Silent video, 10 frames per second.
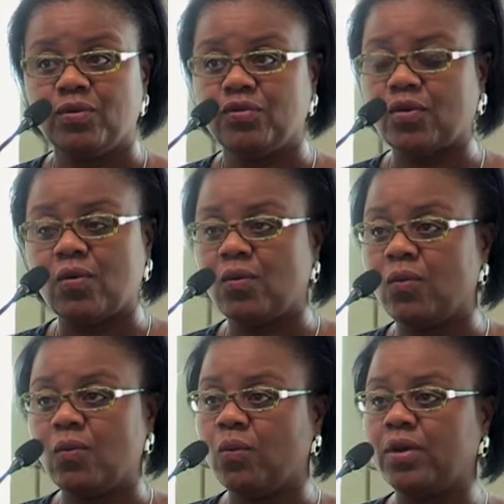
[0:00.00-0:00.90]

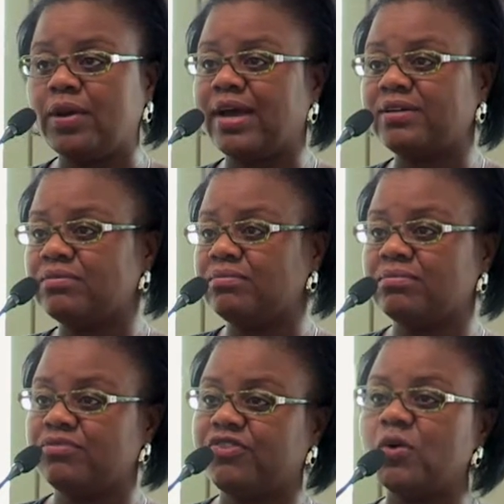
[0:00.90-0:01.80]
So we're
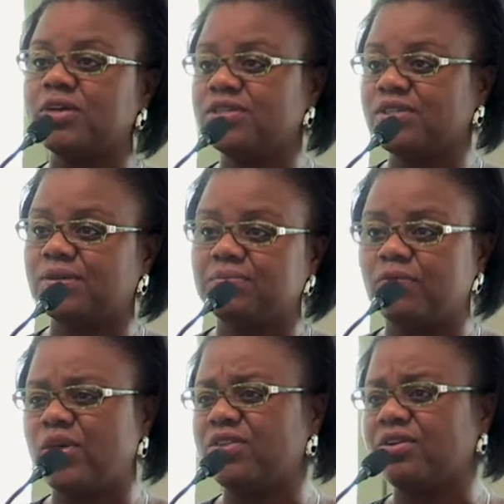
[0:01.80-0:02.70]
not focused
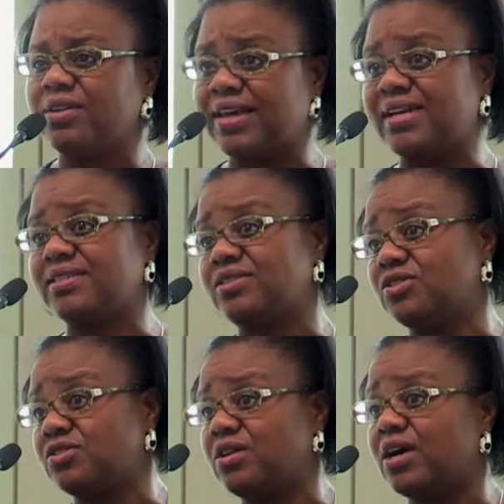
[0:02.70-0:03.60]
on whether you're
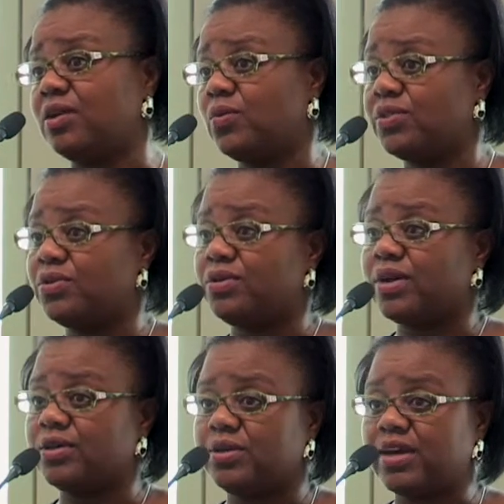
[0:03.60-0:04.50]
licensed or not, whether or
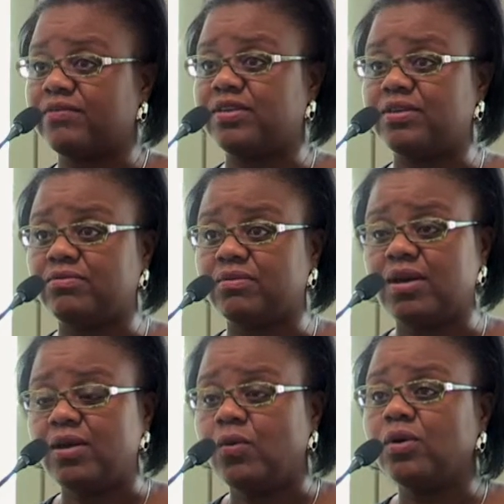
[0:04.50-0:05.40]
not you have been,